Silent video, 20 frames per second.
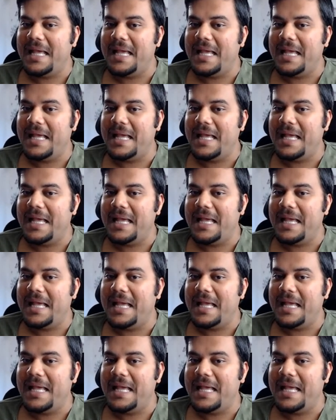because if
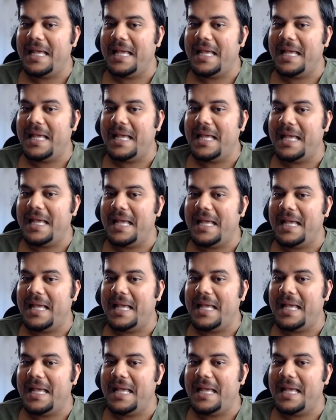you move here for
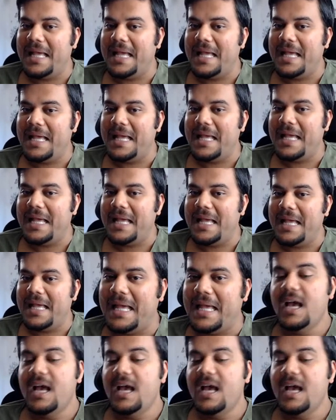even for 6 months,